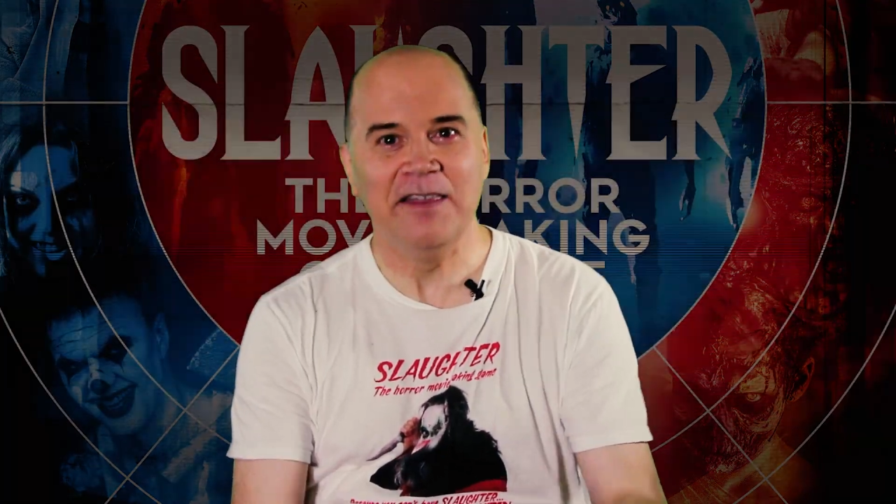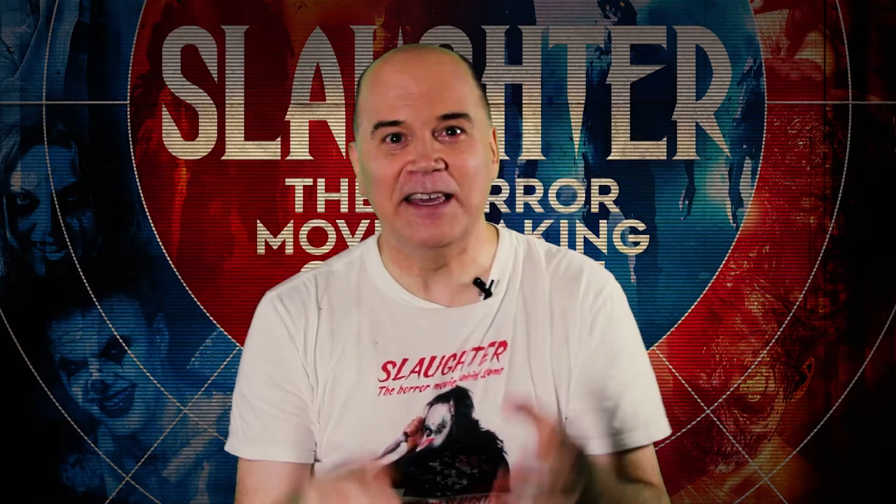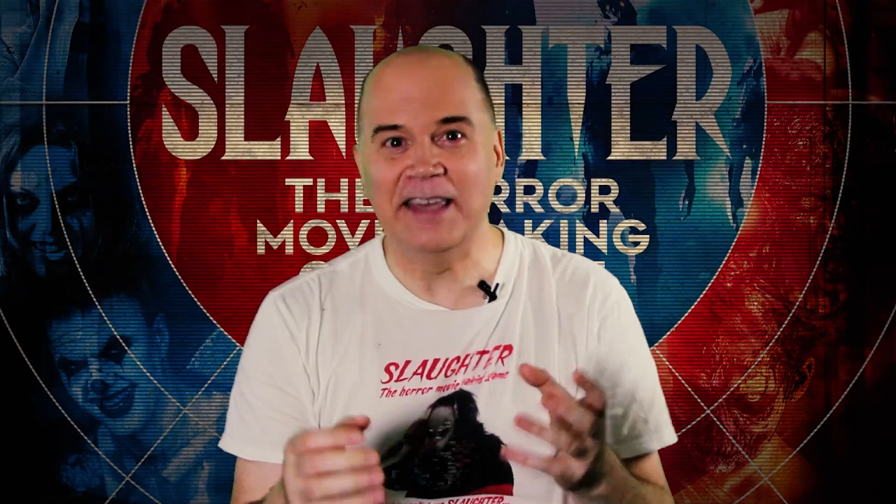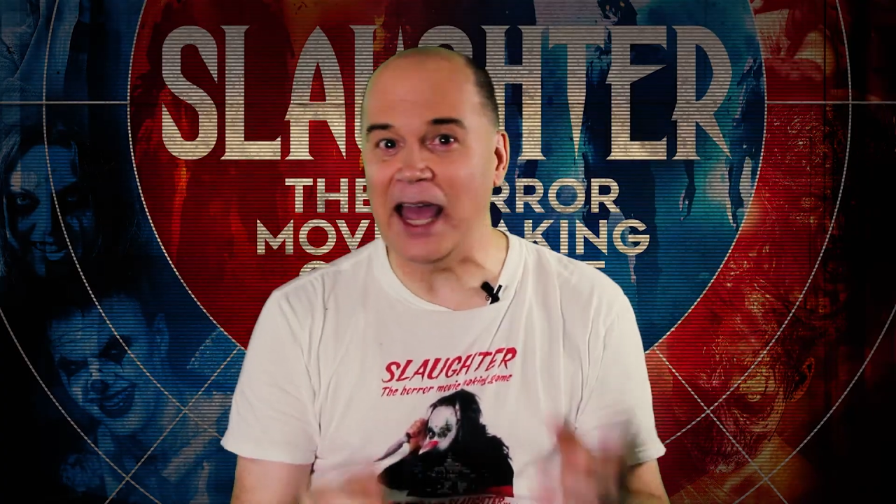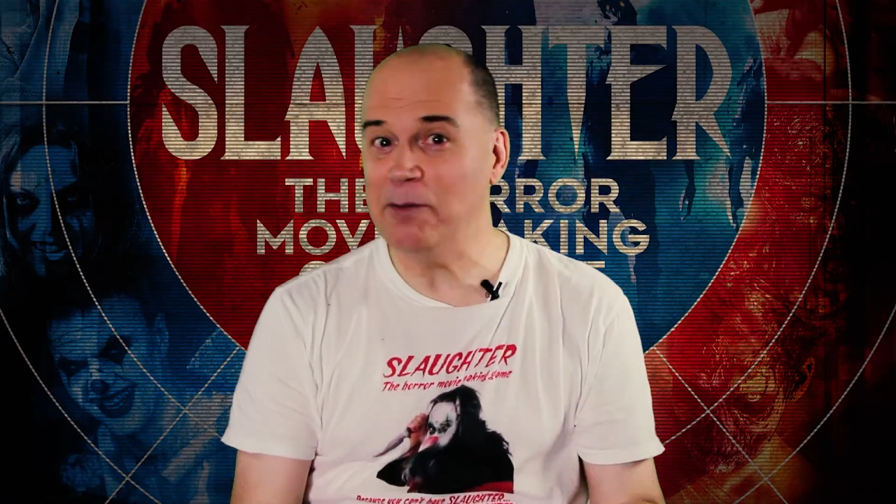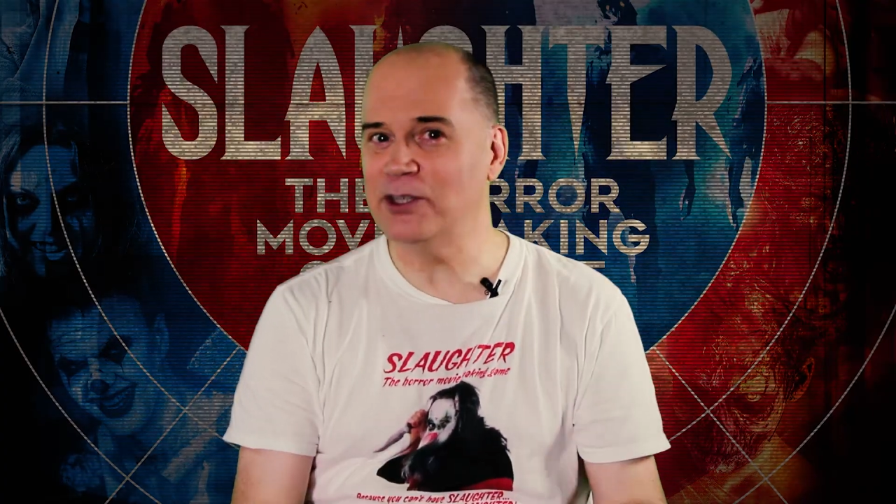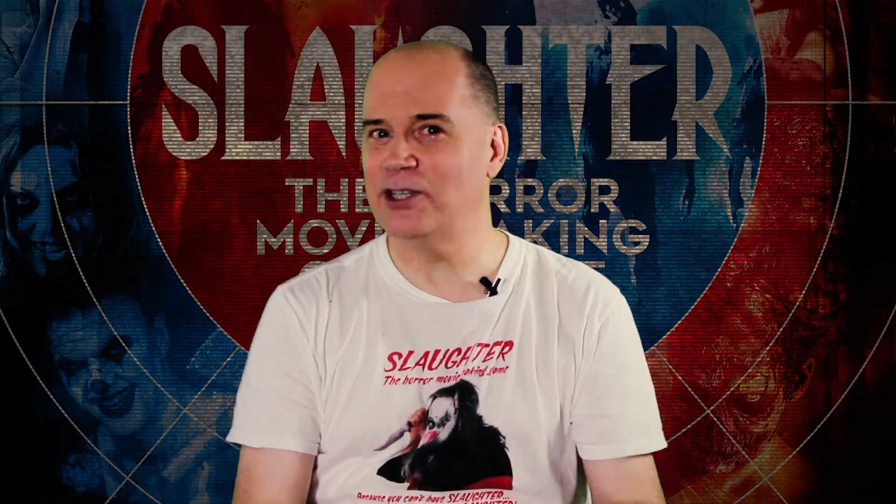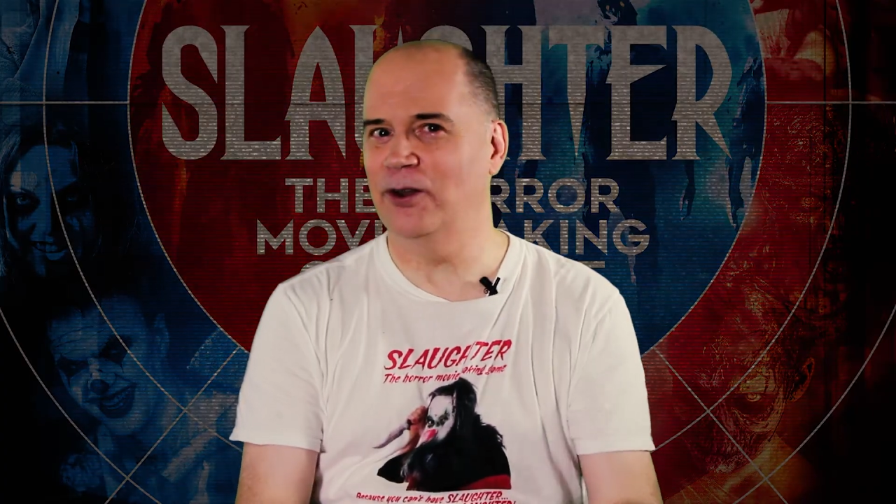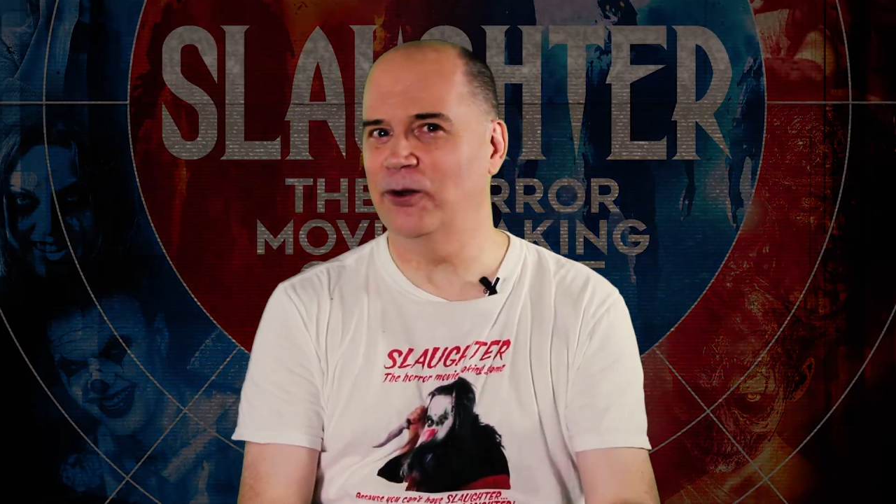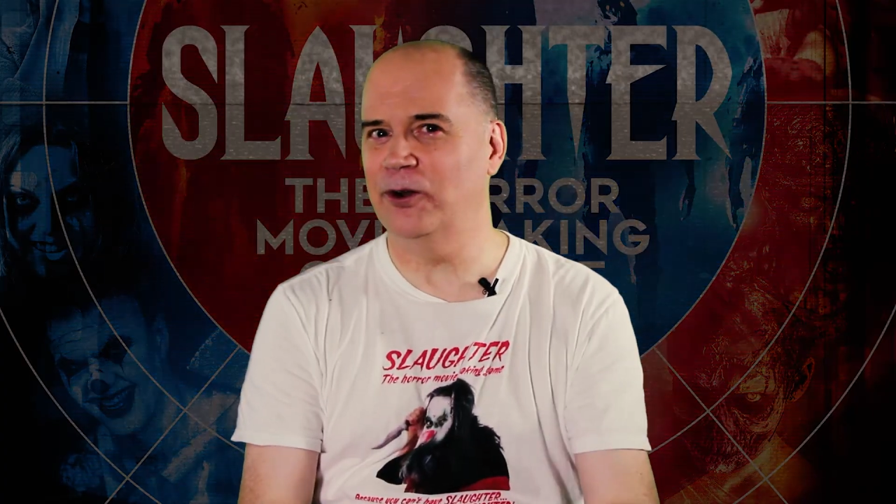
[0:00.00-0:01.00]
The game in
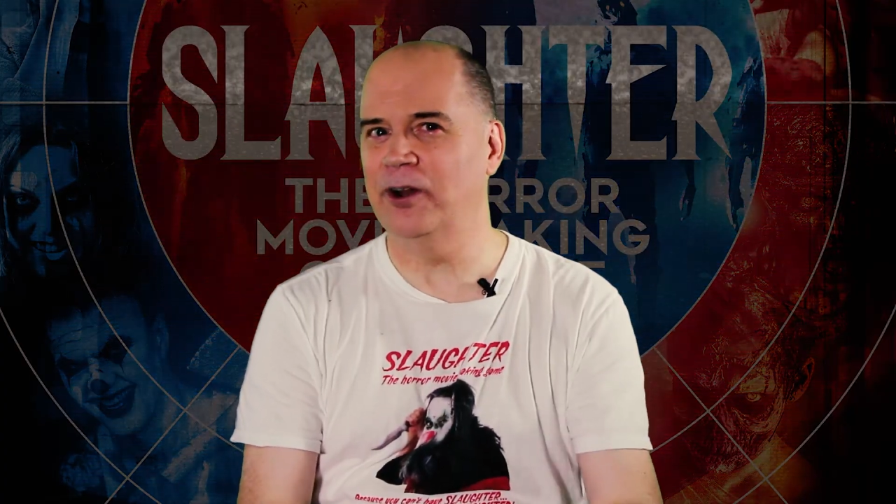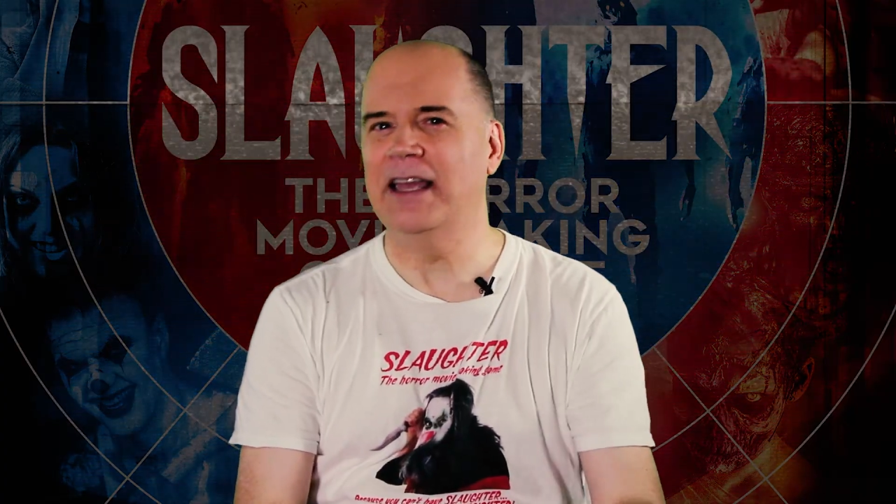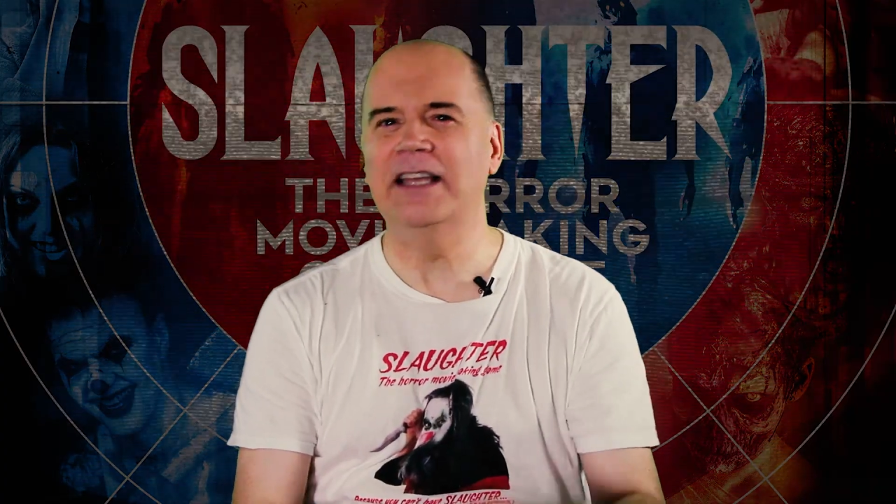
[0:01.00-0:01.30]
Slaughter